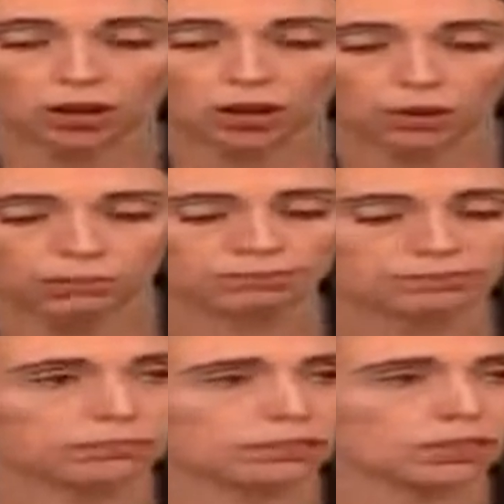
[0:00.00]

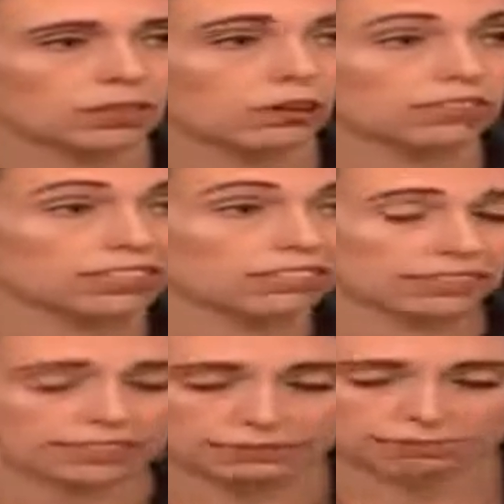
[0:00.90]
home of these
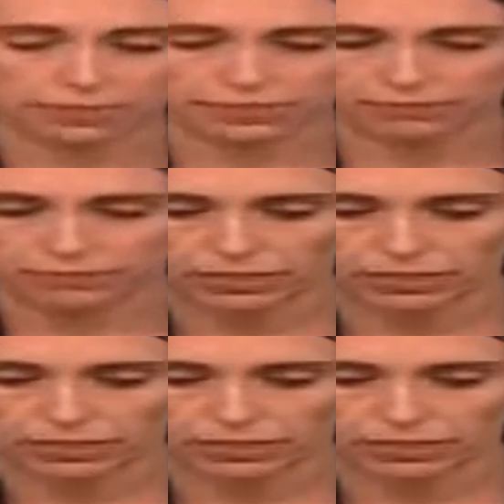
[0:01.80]
victims.